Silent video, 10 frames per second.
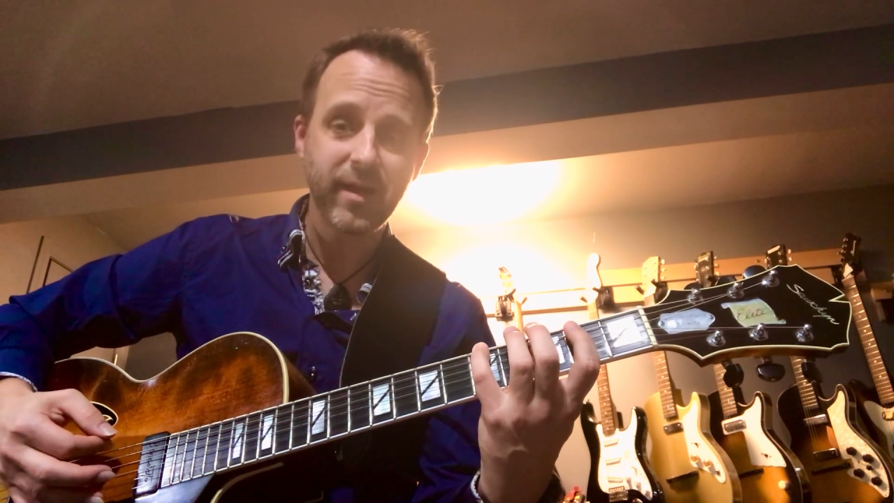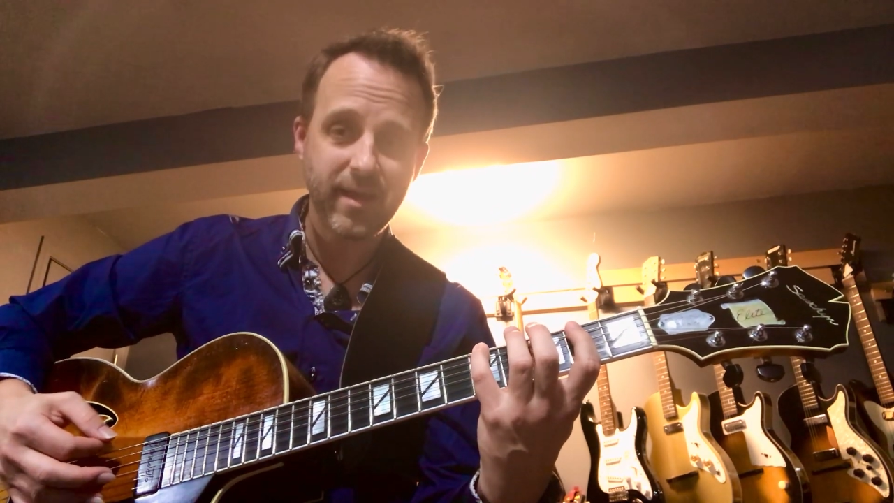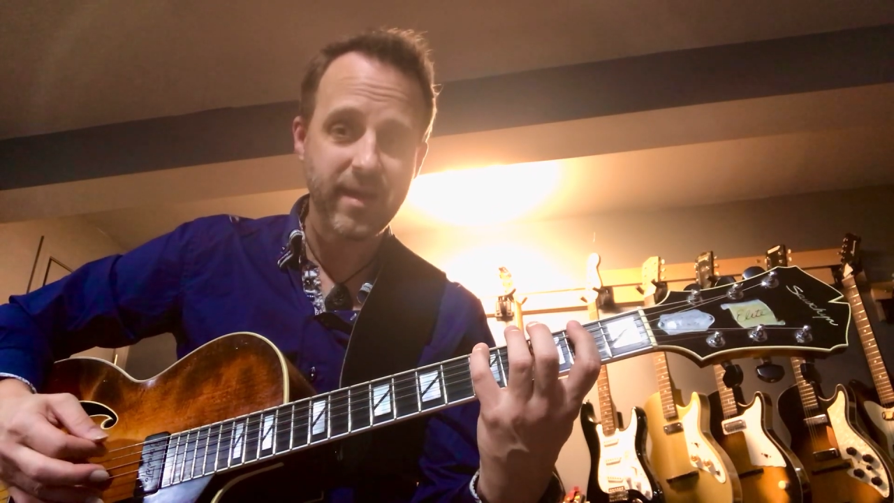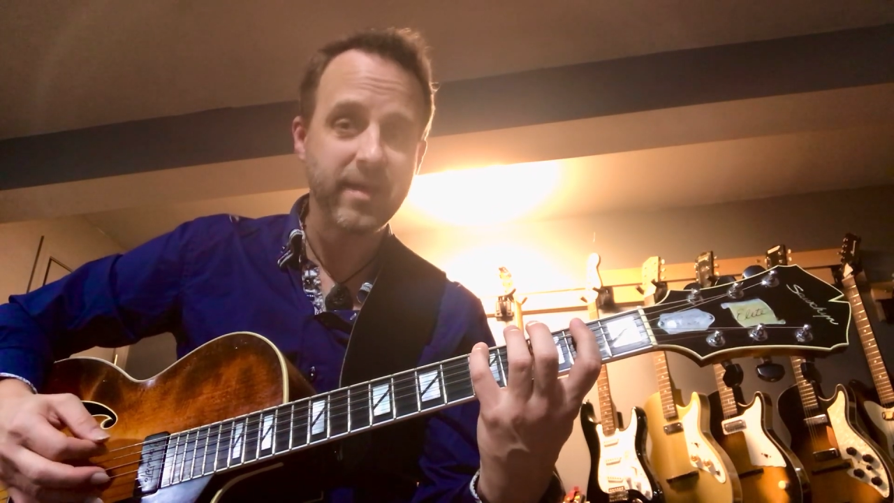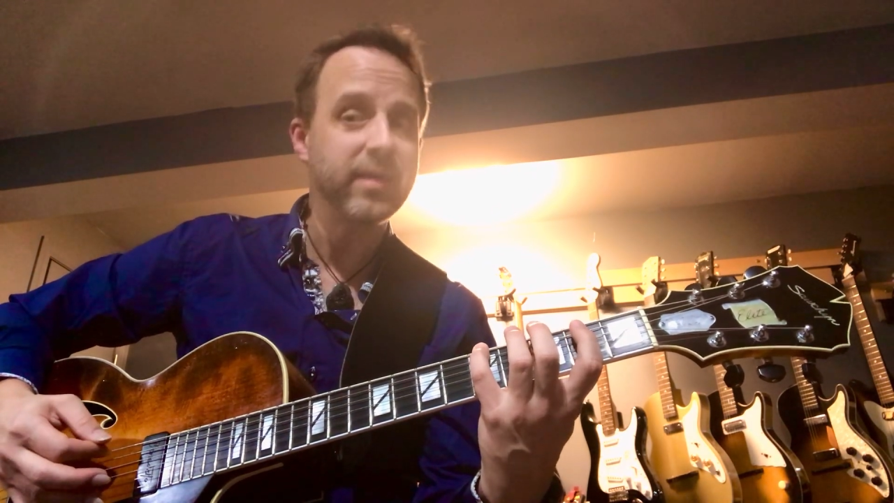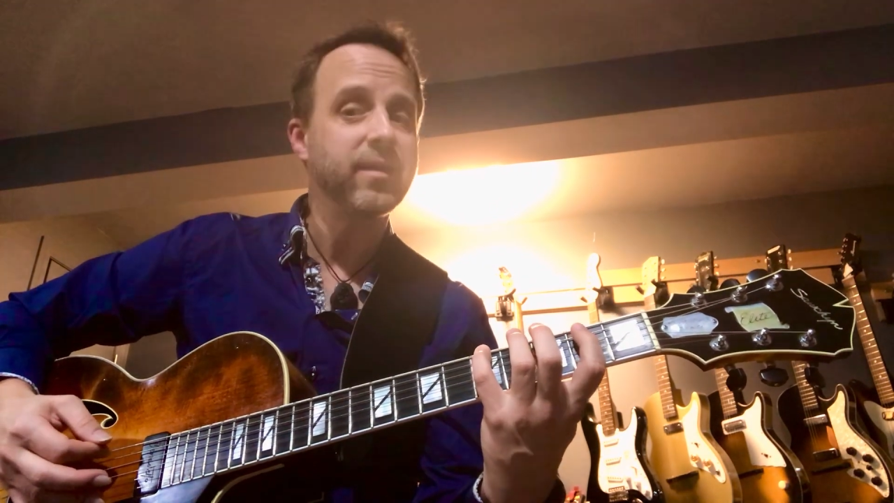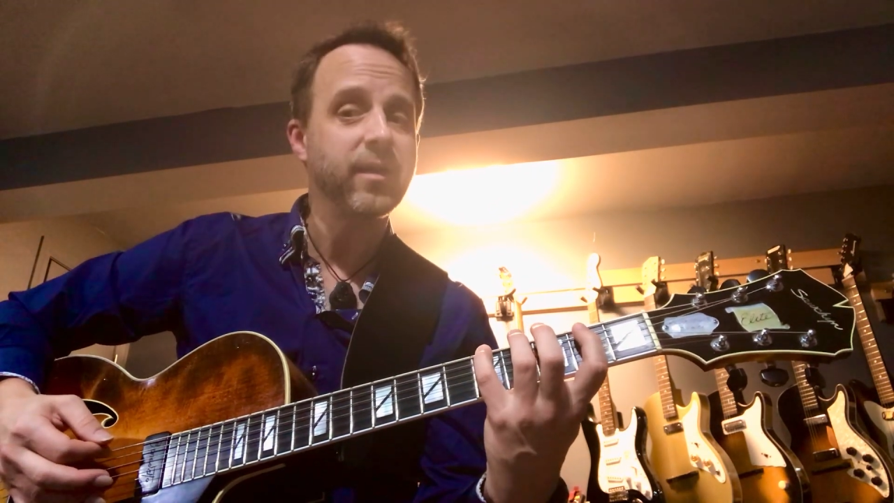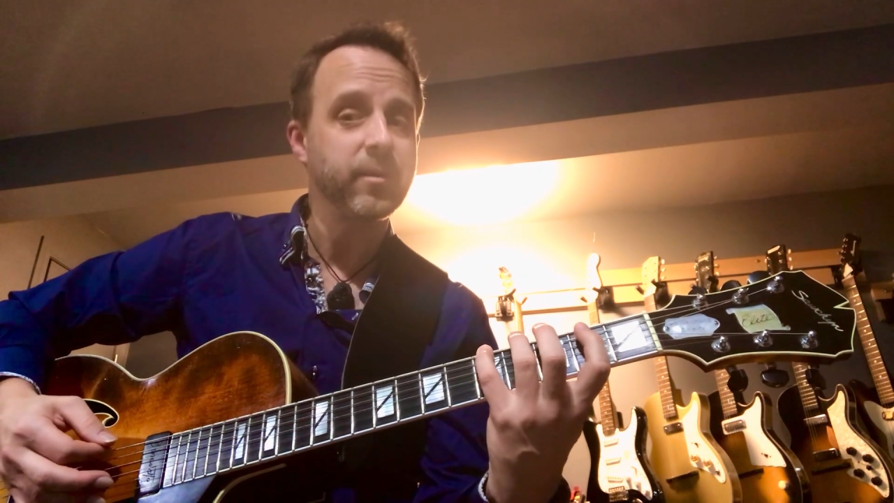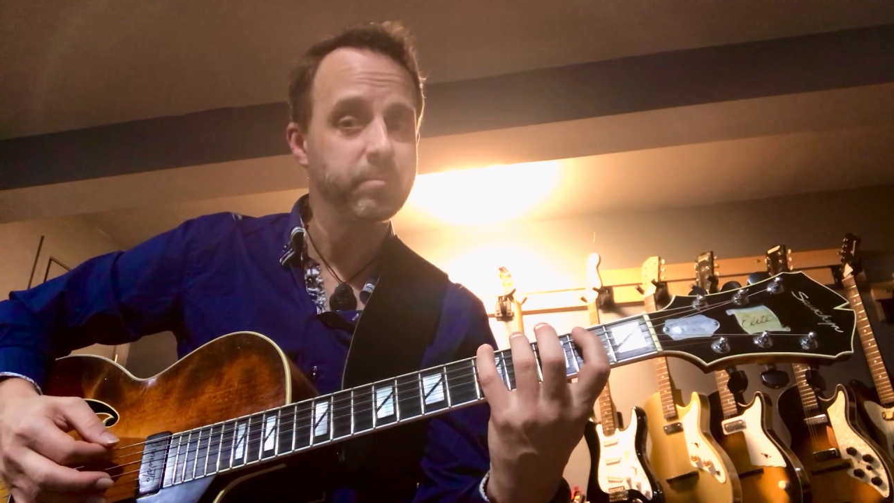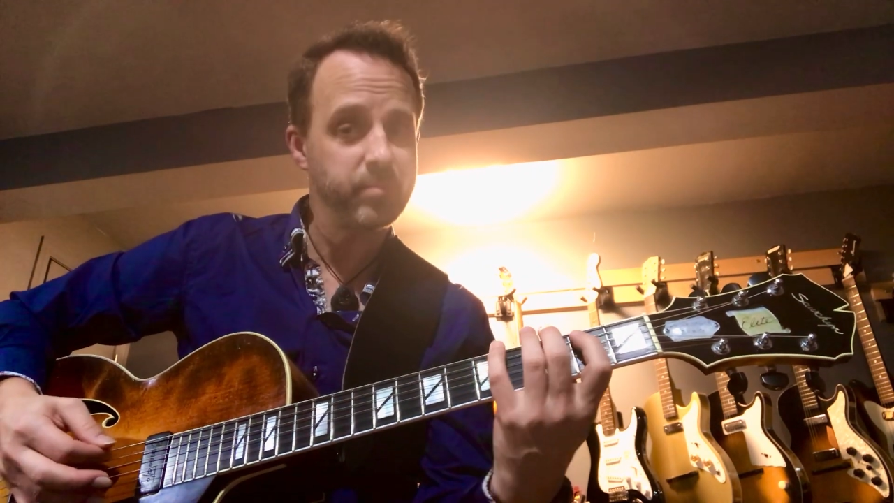A
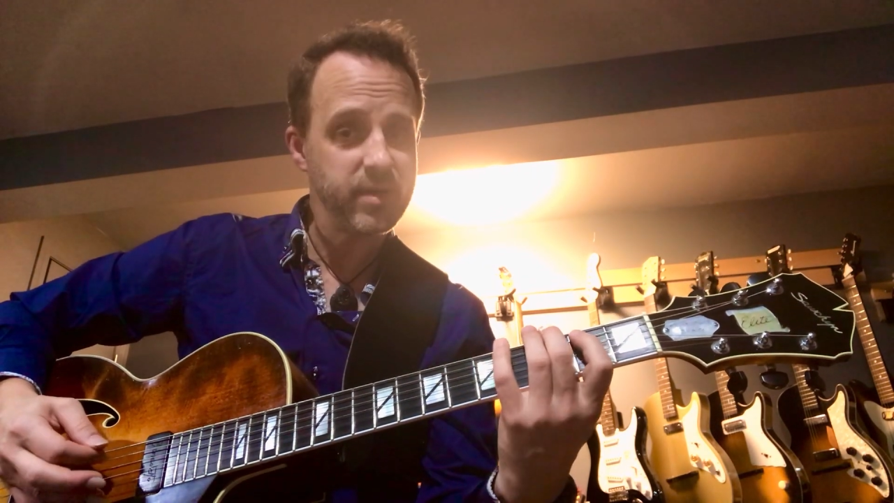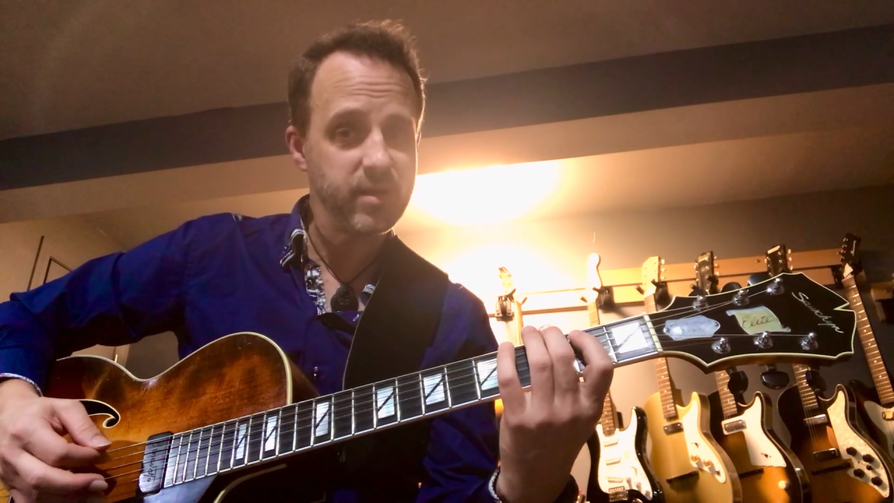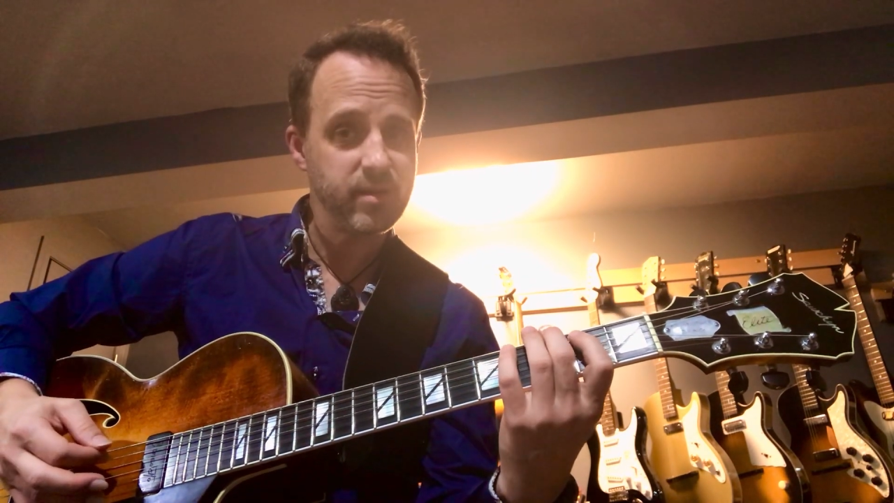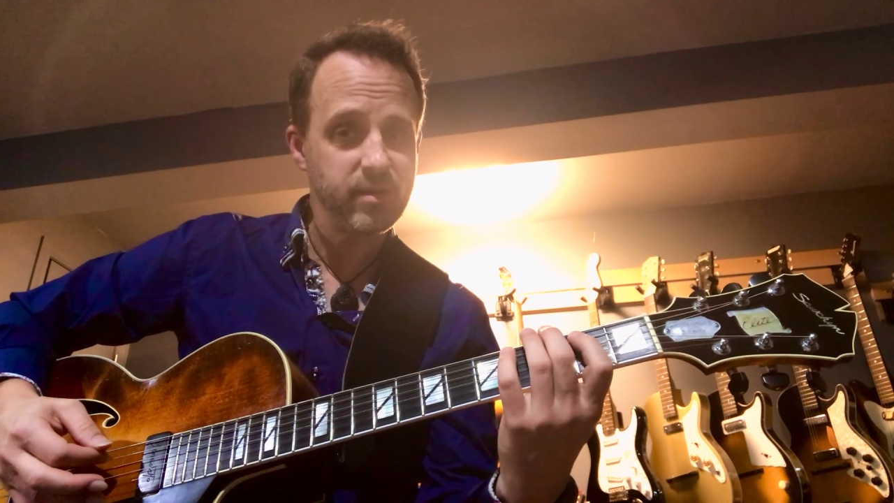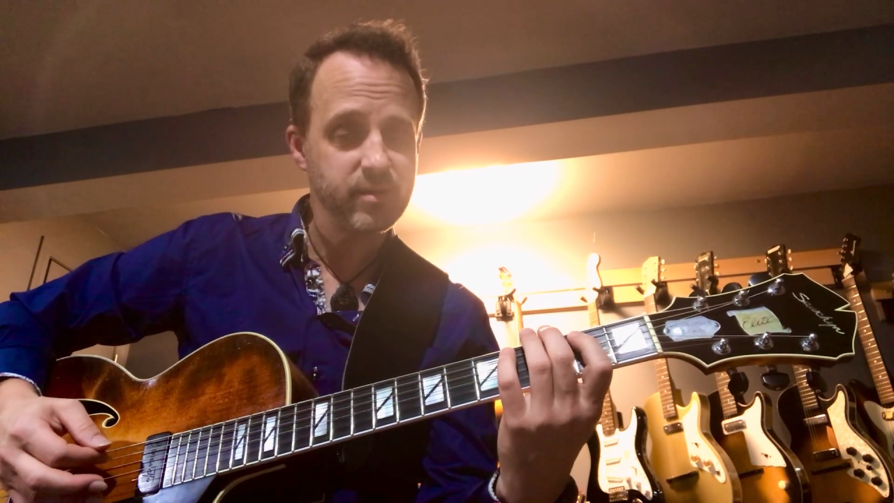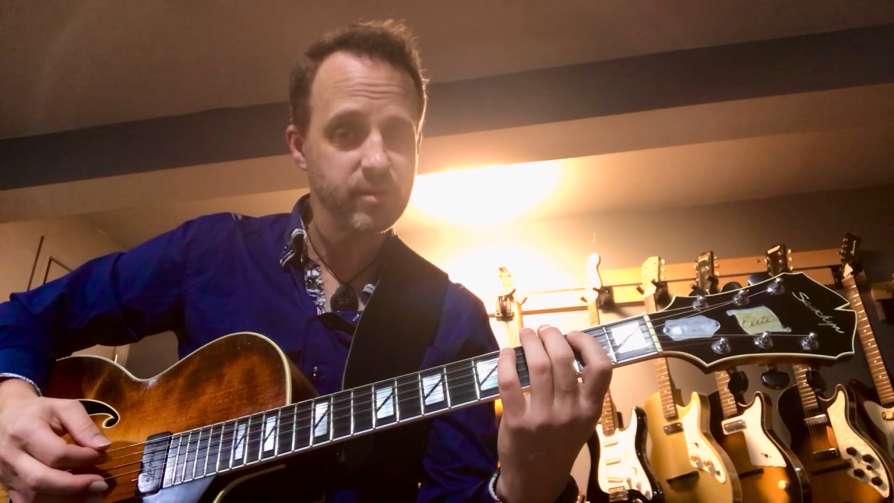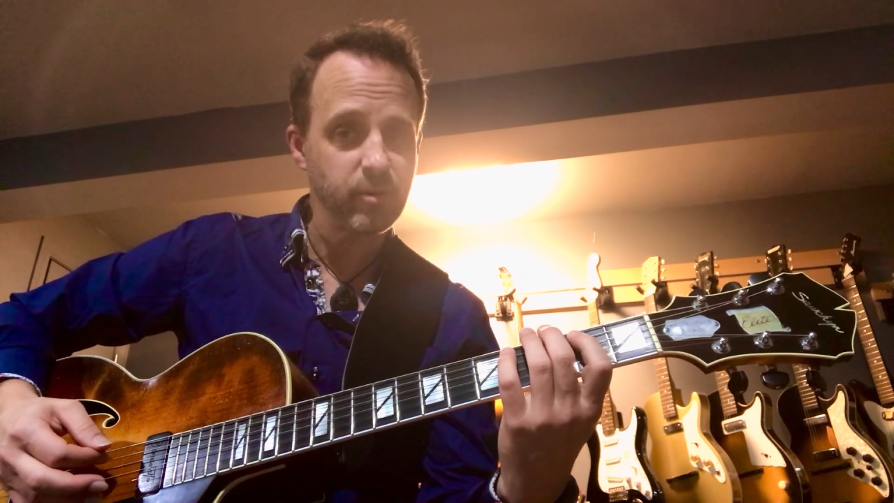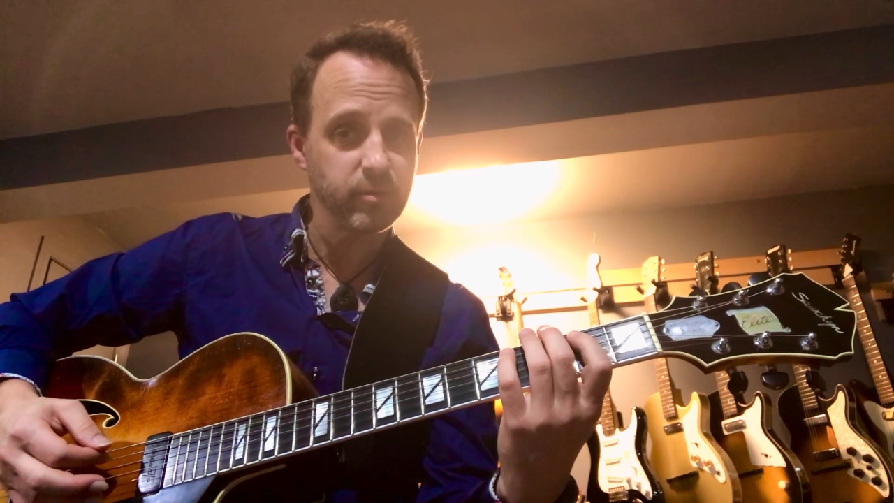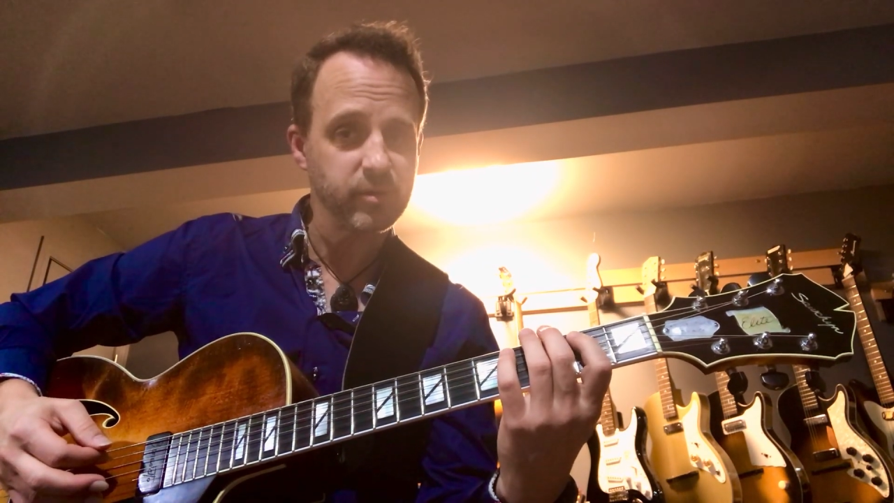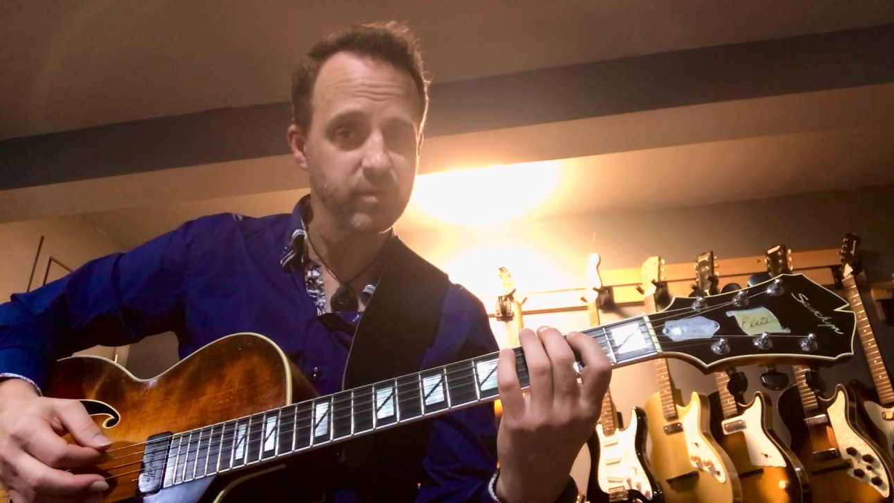and B is a
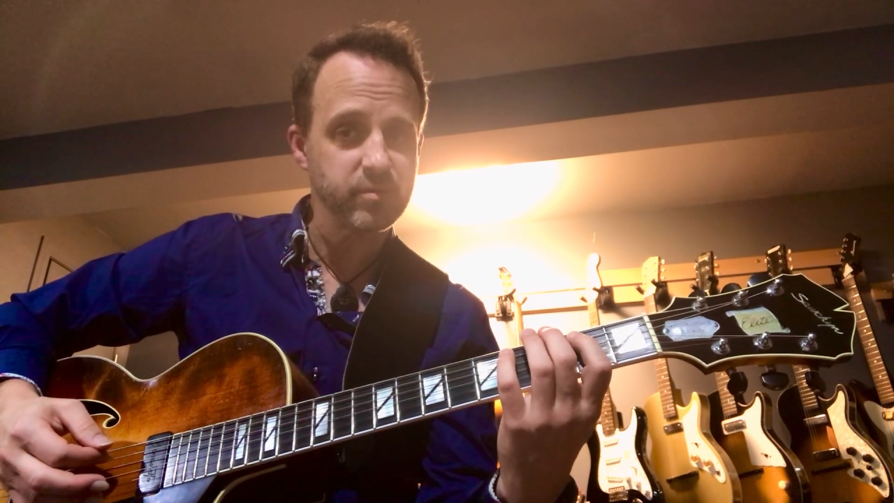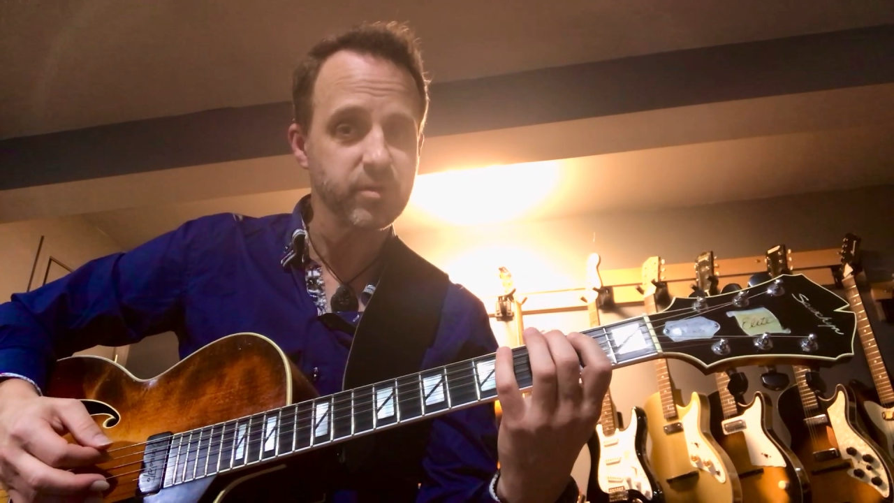whole tone.